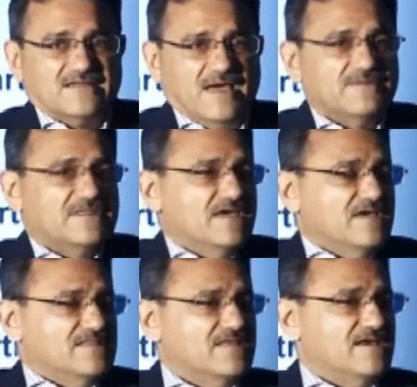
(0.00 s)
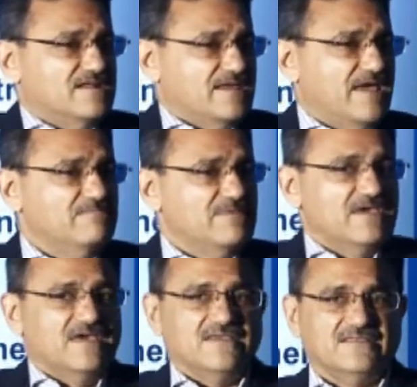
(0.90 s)
I mean, they are
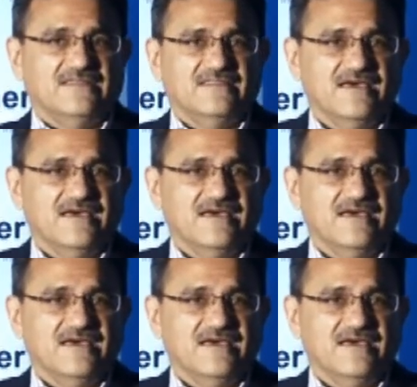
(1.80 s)
MBAs and they